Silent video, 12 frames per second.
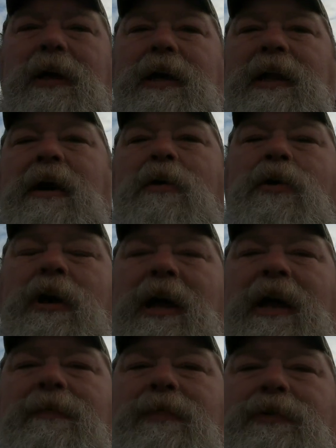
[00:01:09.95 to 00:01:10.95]
an hour and a
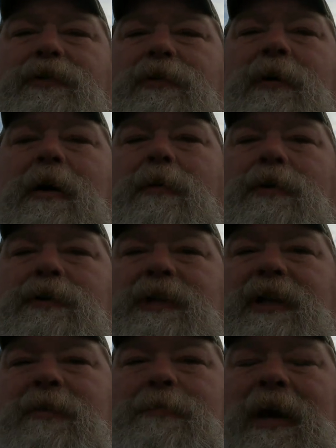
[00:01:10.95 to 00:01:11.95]
half or two hours
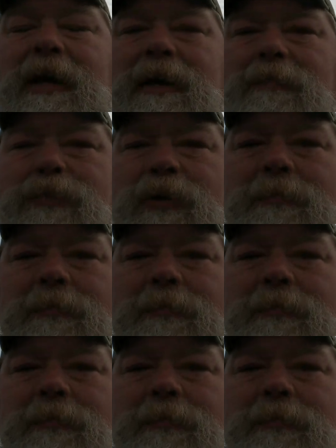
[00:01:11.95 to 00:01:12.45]
to get back, put it